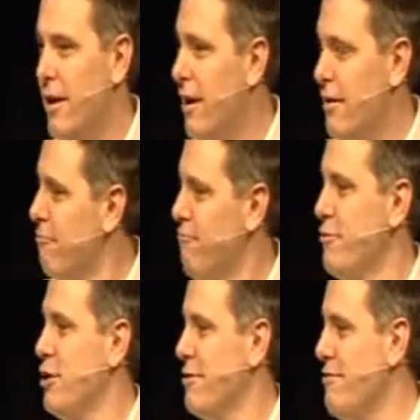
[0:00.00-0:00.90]
I
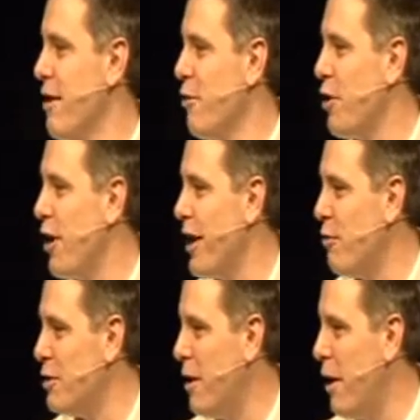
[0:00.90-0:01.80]
just never thought
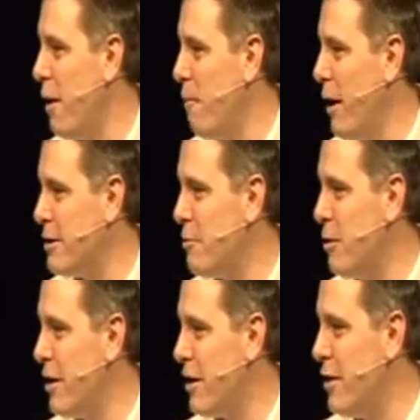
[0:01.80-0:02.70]
that was a
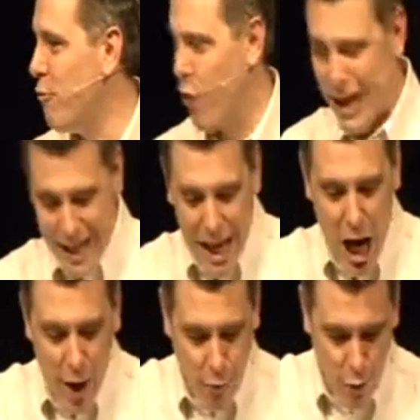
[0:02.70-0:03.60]
possibility. Friend and
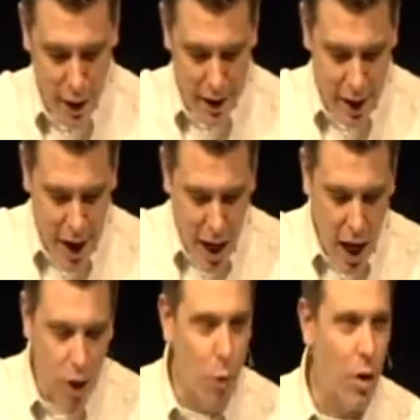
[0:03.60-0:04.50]
unfriend.
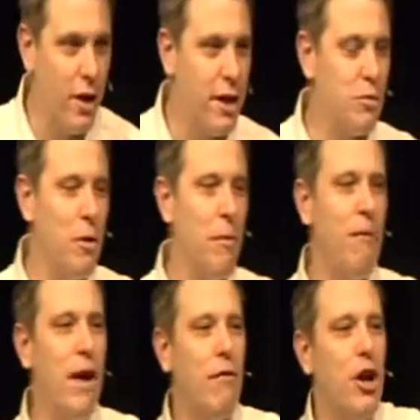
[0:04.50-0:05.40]
Other word, here's one of
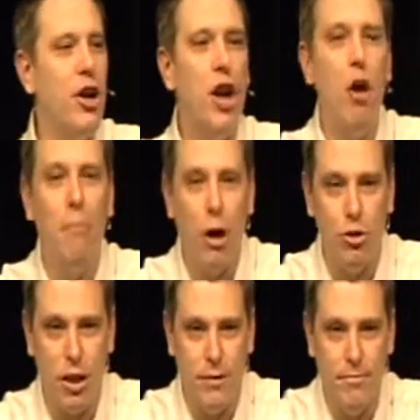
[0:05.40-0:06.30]
my favorite, no
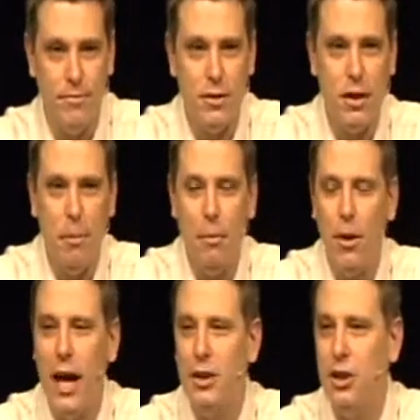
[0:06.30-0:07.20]
motion. Some
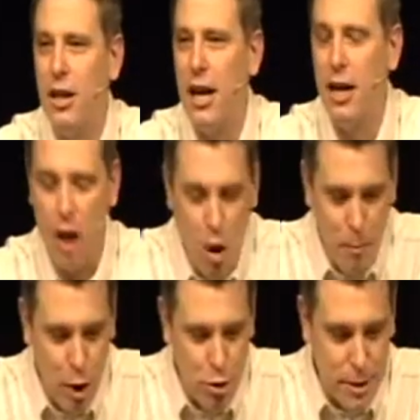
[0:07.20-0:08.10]
people last year got a no
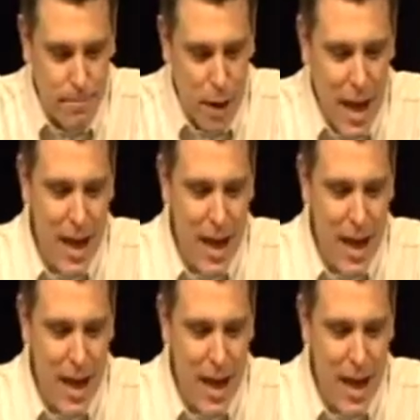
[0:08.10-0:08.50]
motion.